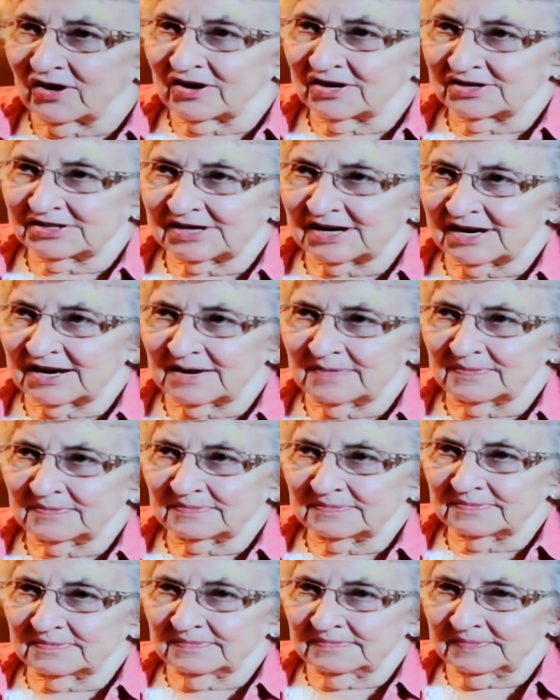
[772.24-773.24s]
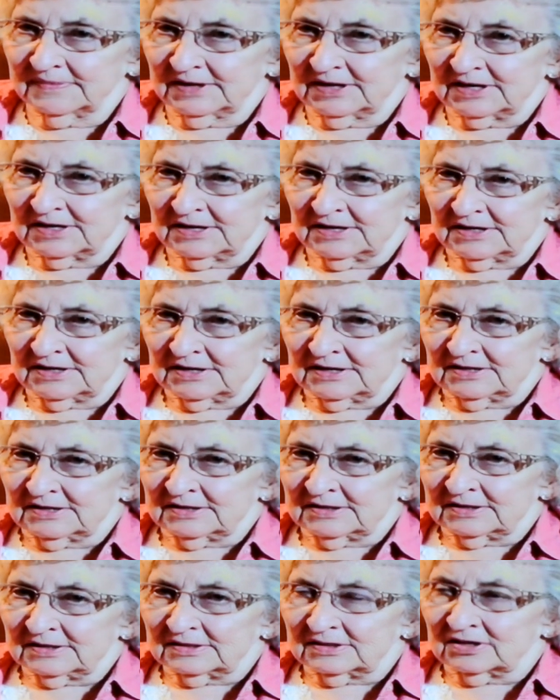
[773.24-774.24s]
a hard time
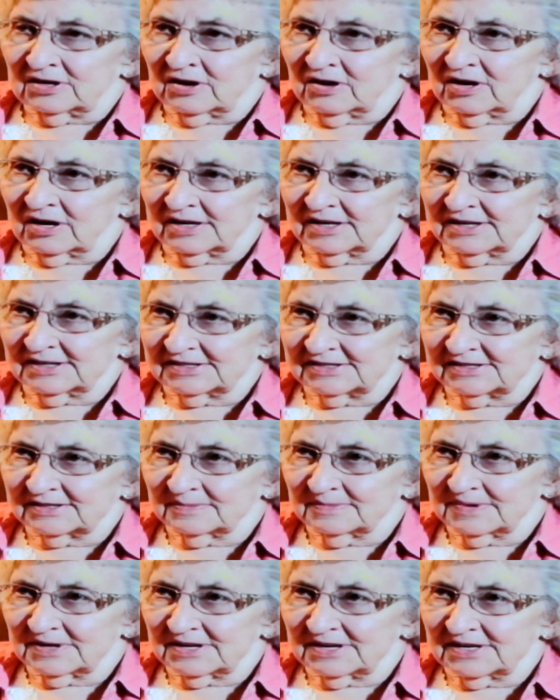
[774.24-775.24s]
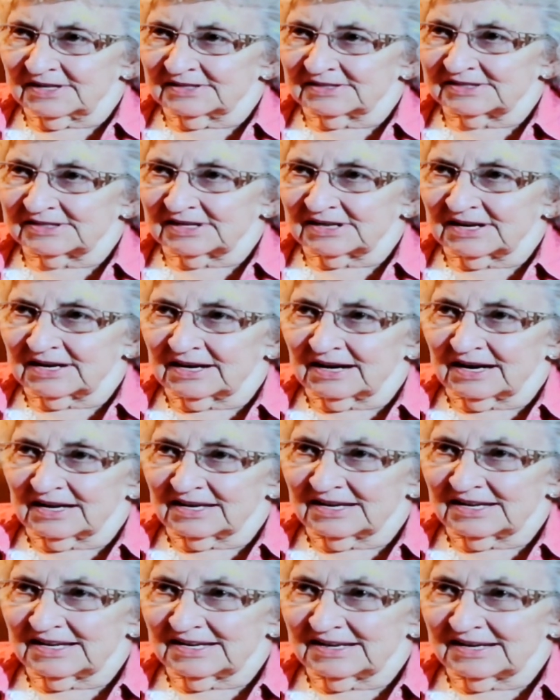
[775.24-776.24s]
calling somebody and saying,
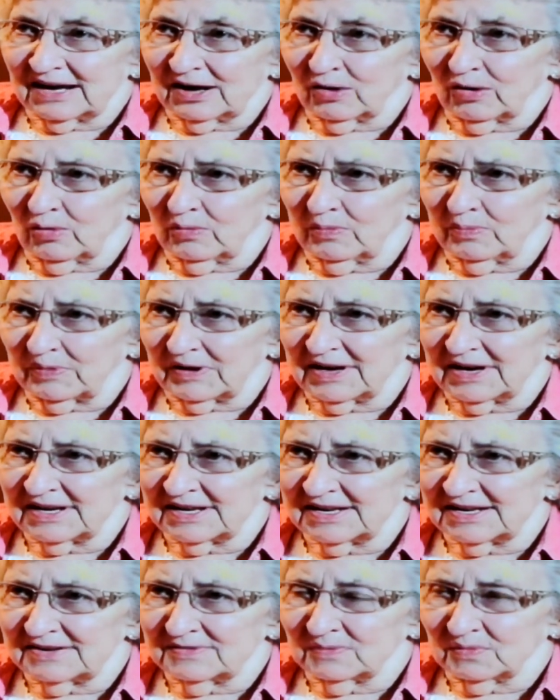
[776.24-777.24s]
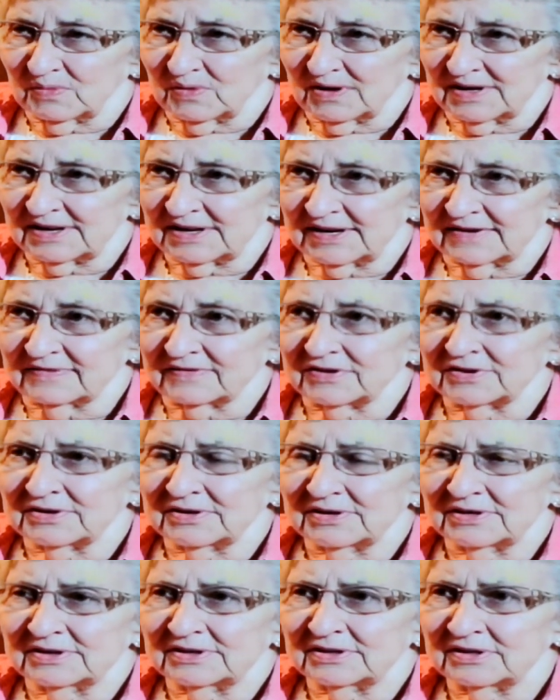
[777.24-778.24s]
I need help, I need
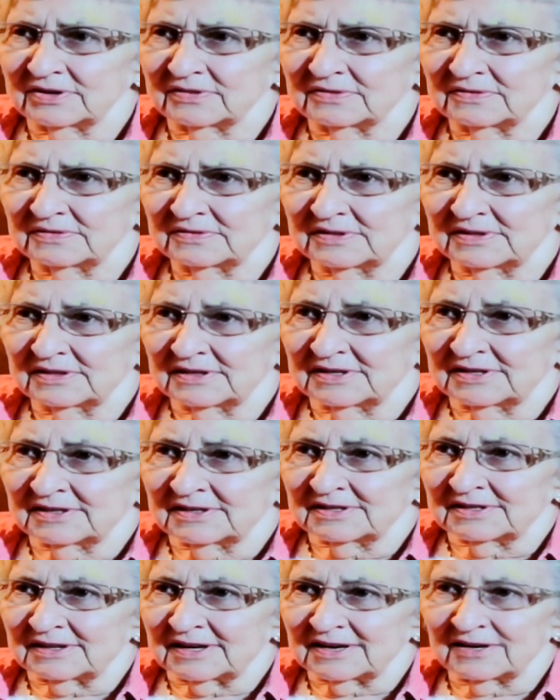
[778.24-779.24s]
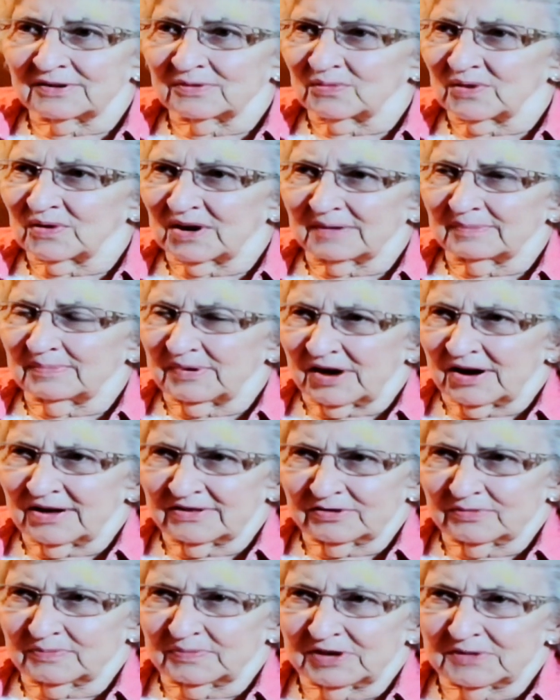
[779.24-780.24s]
whatever, you know. I don't want to
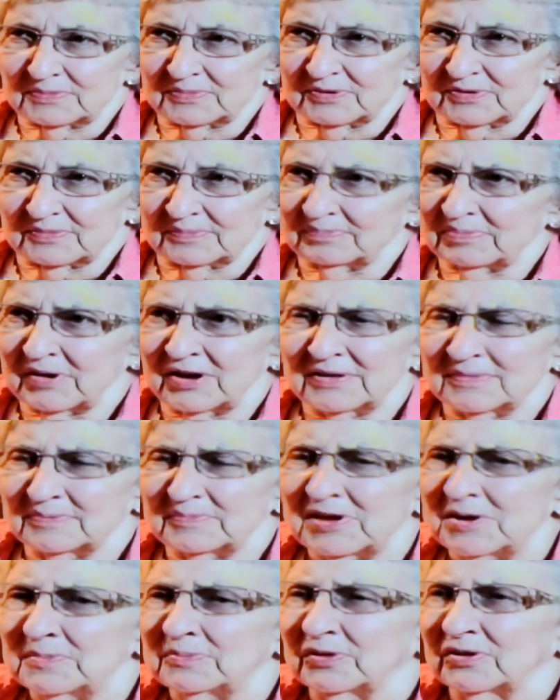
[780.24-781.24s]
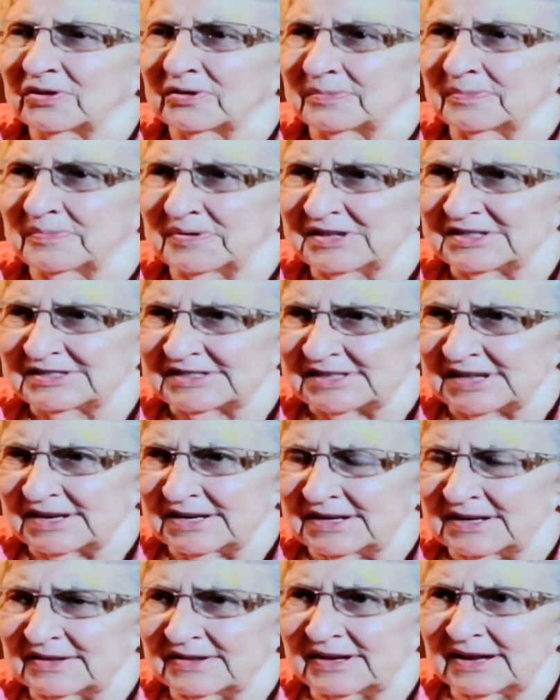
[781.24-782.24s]
bother people. But people are
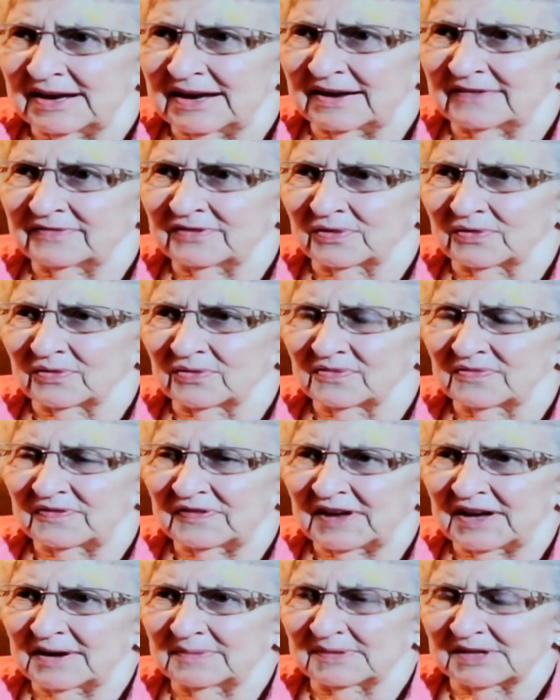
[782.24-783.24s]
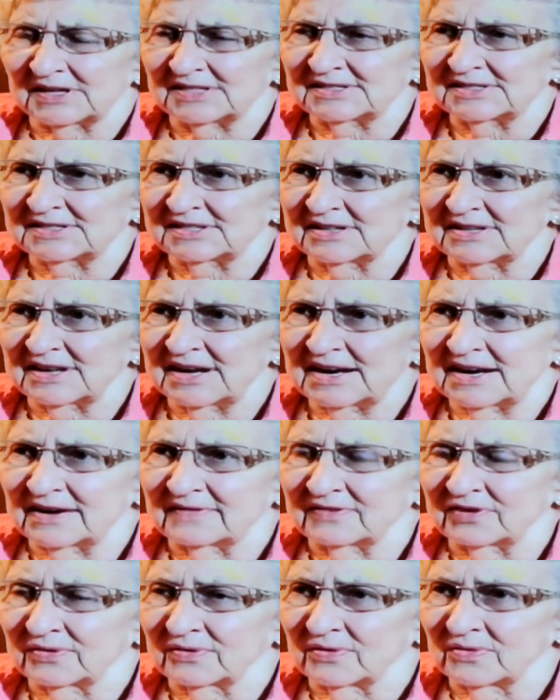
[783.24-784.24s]
busy. They have their own families and they
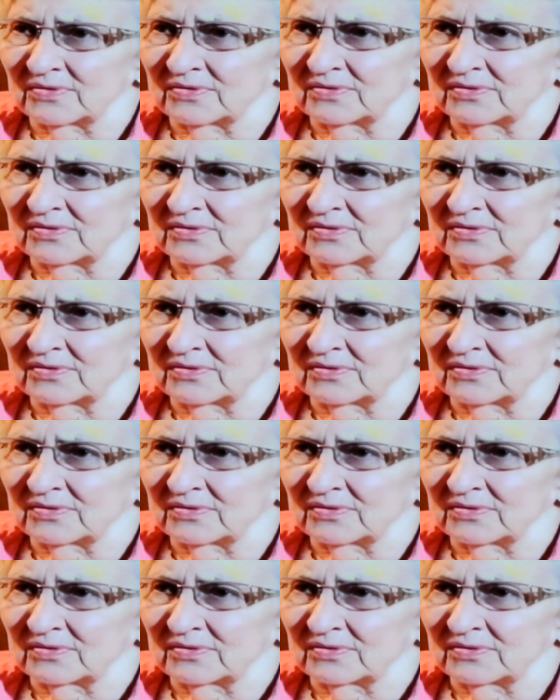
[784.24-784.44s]
have their